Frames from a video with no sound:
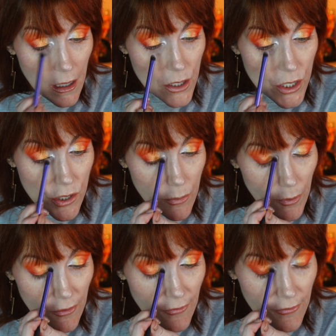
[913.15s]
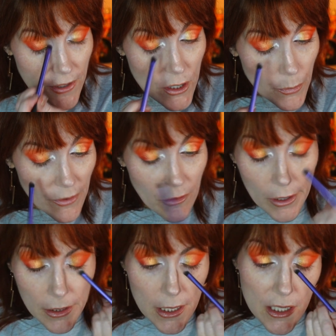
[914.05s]
super super
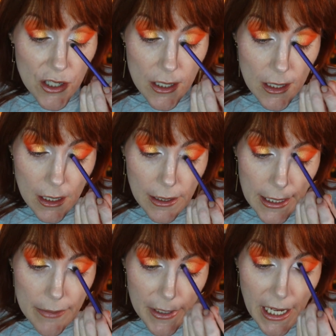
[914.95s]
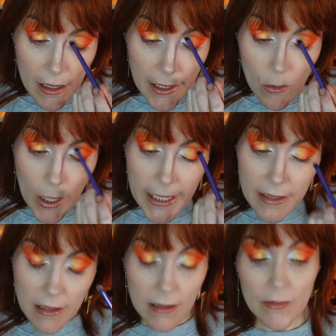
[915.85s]
foil. It's just a nice metallic
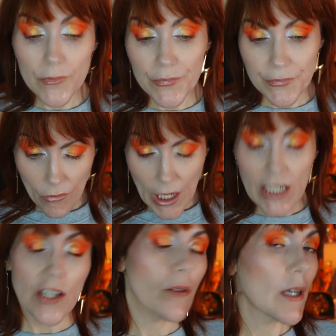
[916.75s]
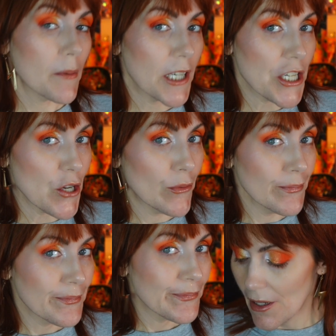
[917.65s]
white. And you know what I'm going to do?
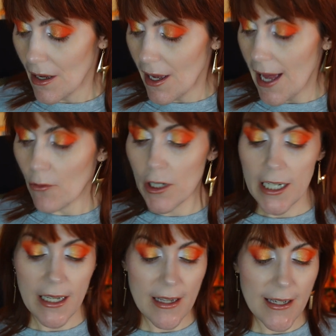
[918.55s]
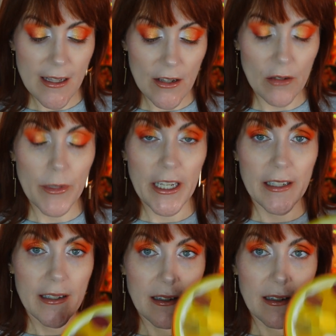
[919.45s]
I want to dust a little bit